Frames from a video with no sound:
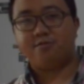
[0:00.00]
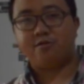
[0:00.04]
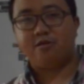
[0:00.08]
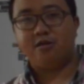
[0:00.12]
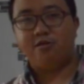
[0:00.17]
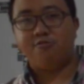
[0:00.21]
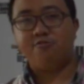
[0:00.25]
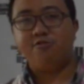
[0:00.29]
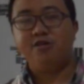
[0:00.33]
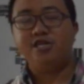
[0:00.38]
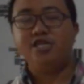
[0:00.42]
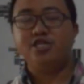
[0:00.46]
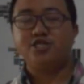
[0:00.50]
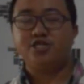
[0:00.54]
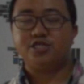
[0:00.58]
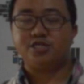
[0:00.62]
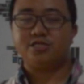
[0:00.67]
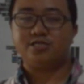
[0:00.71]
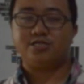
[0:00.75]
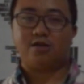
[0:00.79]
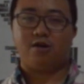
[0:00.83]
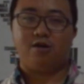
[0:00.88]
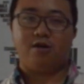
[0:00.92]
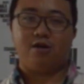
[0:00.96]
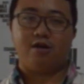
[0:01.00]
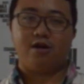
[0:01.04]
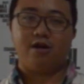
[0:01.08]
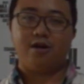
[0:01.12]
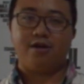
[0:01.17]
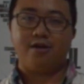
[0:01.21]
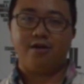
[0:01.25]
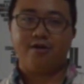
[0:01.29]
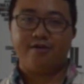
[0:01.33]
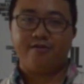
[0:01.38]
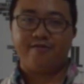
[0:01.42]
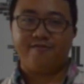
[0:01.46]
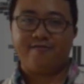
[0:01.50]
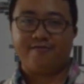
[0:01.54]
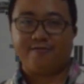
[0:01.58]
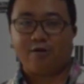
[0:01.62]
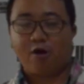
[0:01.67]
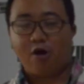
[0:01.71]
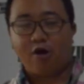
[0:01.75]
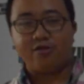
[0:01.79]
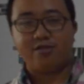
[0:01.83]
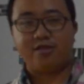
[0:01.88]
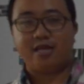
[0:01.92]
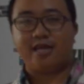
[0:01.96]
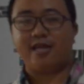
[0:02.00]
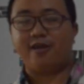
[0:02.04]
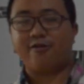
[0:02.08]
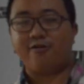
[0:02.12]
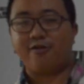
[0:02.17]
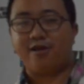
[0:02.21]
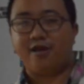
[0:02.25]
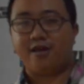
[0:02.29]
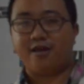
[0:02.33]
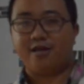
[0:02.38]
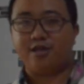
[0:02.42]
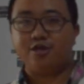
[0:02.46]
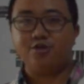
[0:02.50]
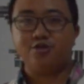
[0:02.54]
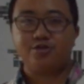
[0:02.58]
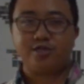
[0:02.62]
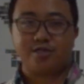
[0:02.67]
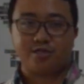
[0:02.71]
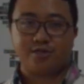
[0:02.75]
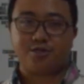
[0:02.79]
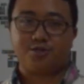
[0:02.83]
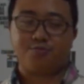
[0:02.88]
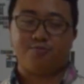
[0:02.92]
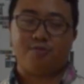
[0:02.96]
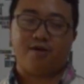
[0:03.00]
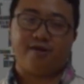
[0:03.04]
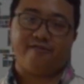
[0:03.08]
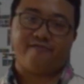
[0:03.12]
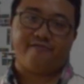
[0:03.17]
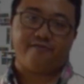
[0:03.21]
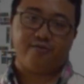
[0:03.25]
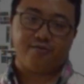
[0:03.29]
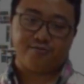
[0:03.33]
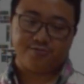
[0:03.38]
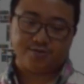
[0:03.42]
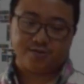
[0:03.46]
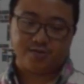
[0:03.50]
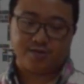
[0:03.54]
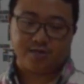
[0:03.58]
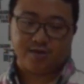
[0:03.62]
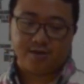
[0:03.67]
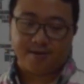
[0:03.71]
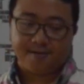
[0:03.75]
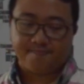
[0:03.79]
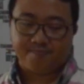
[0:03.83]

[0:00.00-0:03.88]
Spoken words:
Indonesians are on the internet using their smartphones.